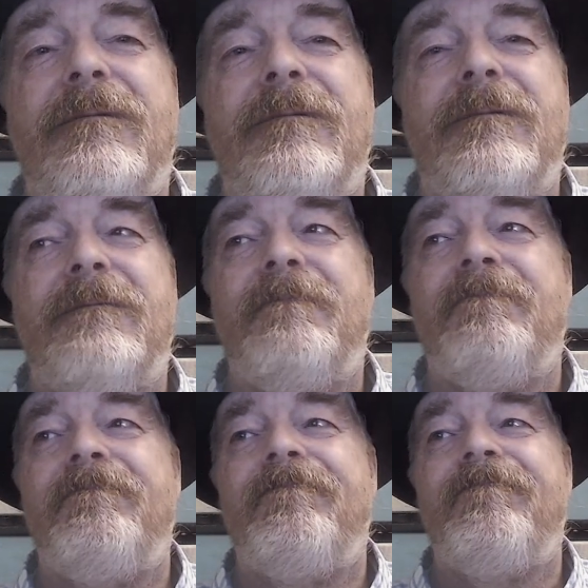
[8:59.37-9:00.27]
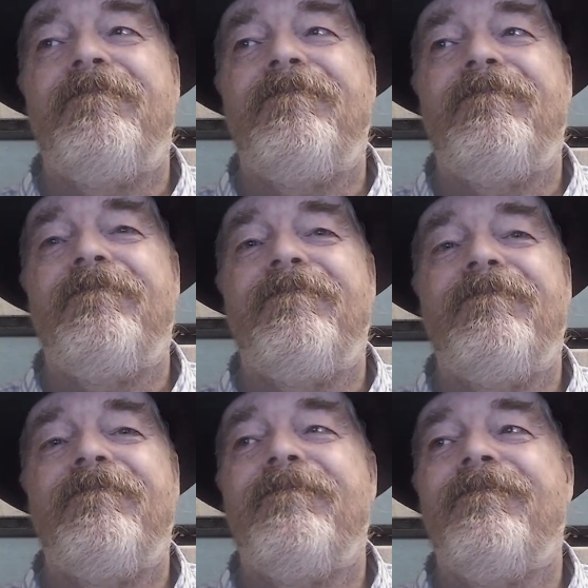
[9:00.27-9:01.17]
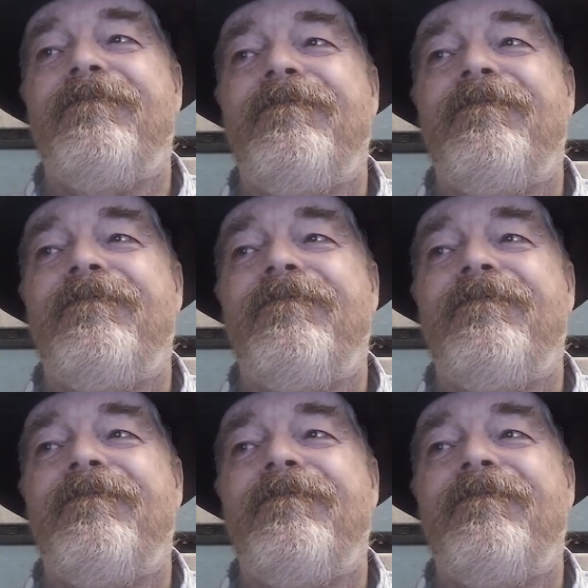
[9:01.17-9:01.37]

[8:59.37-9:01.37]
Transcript: [no speech]